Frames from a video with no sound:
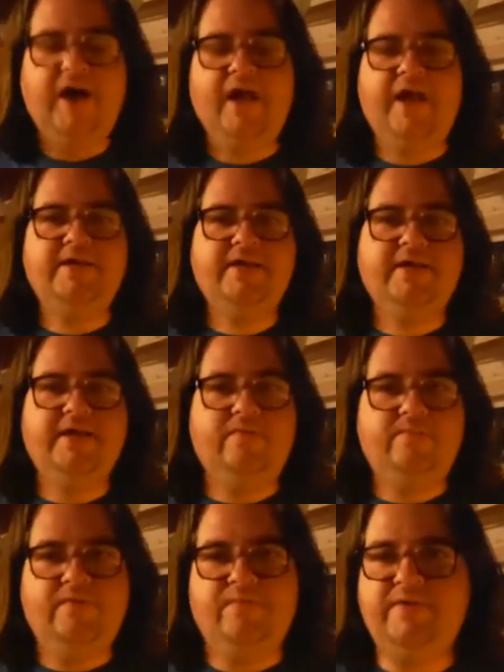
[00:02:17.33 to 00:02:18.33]
like to
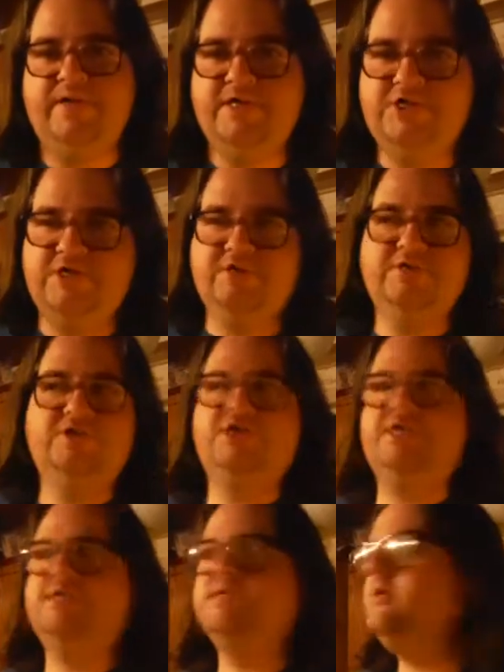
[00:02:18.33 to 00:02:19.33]
get Velveeta shells and
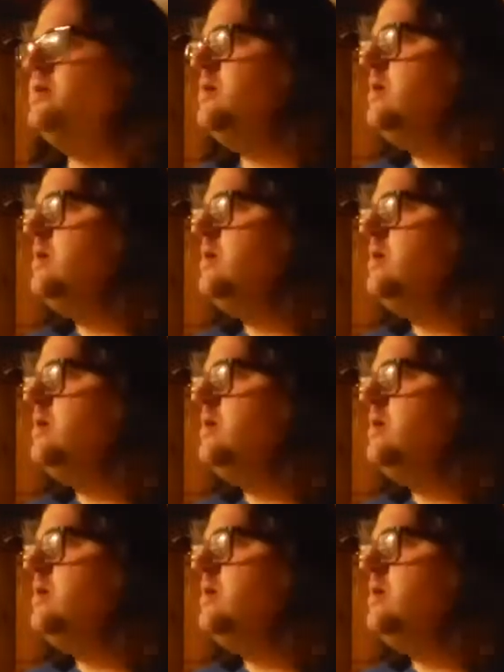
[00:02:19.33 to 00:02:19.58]
cheese,